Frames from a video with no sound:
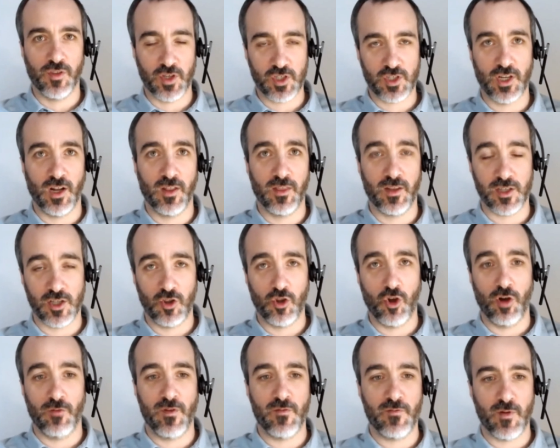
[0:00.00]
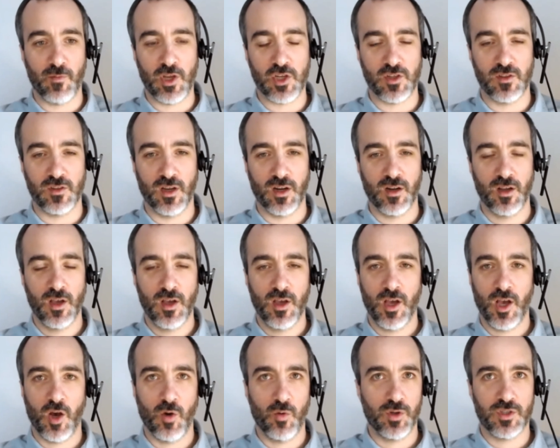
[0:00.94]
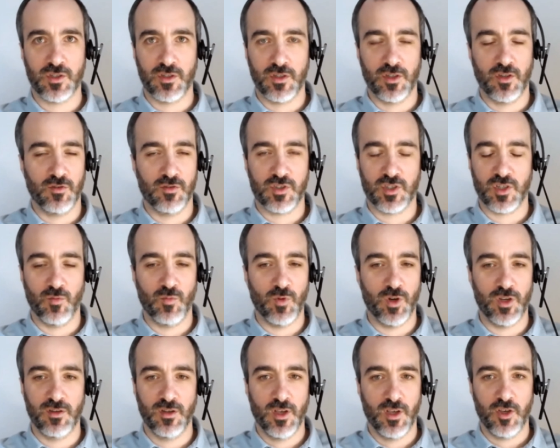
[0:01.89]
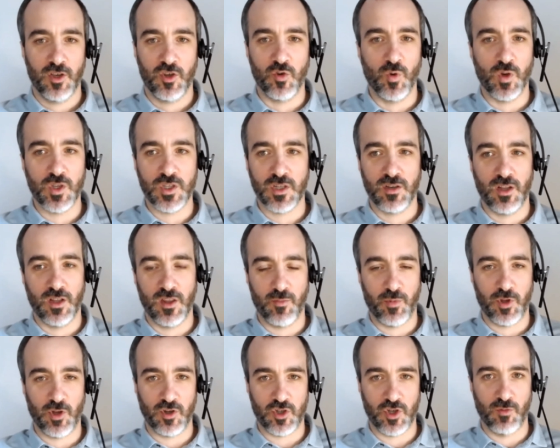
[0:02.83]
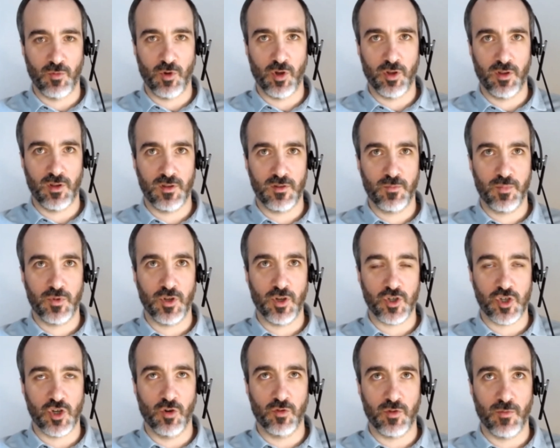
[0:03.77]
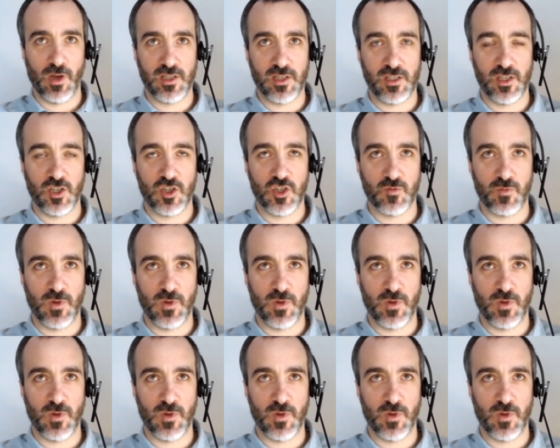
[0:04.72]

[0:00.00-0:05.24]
understand there's a lot of information there. However, you know, someone who isn't in the production optimization